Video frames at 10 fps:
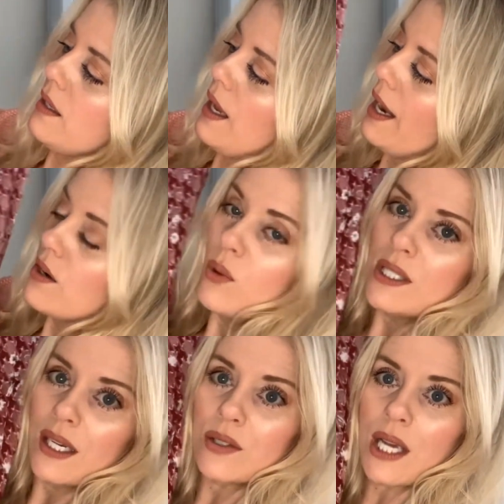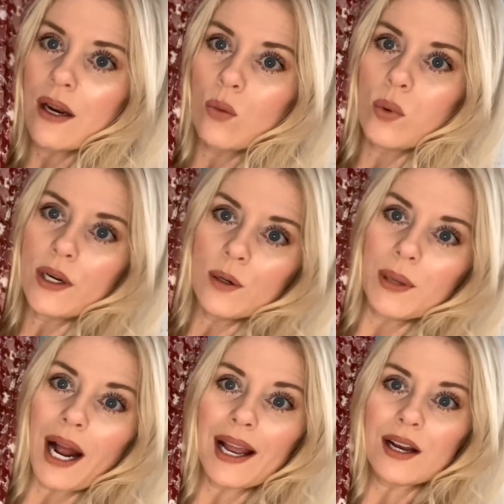I know it sounds kind of weird,
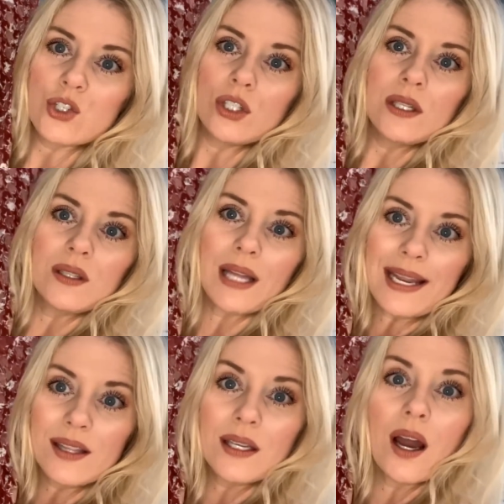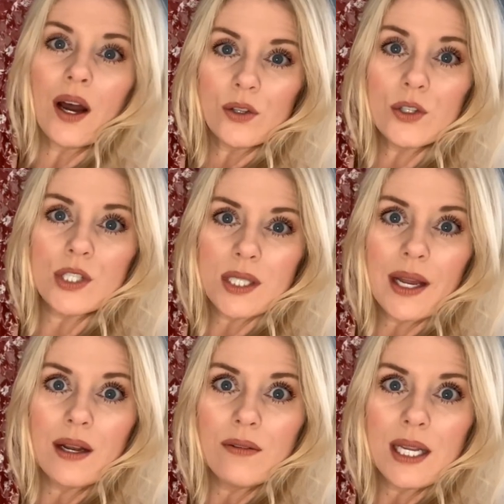but I actually like the other
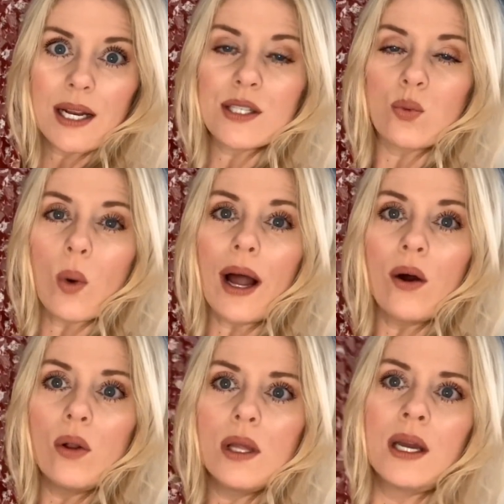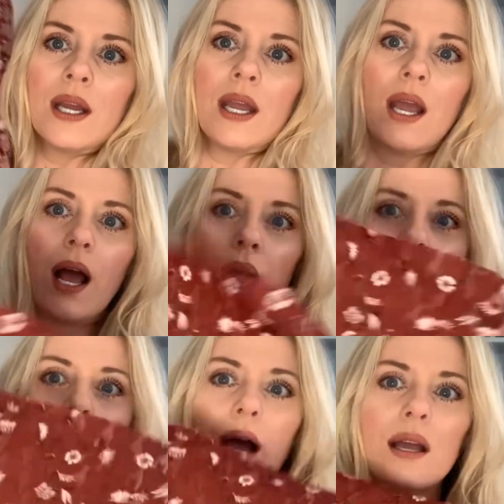side of it as well.
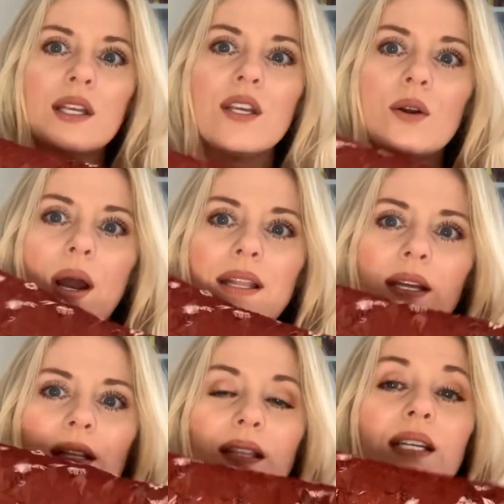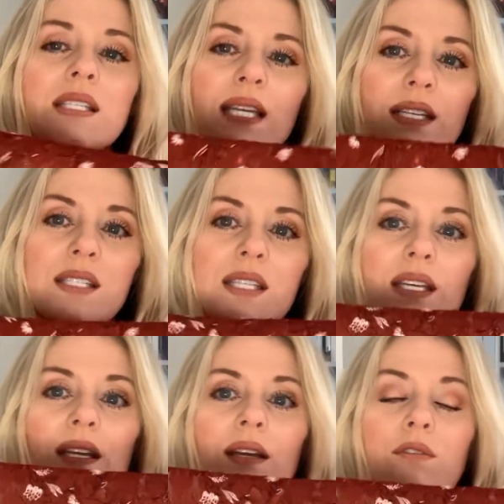You know, I think this is
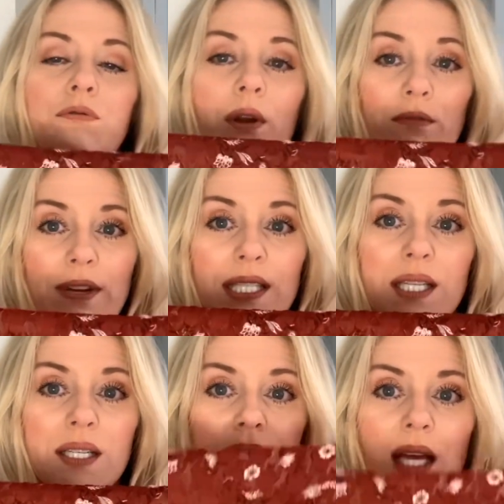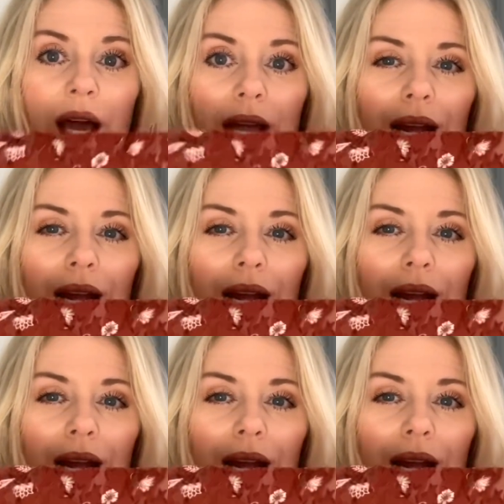the front facing side.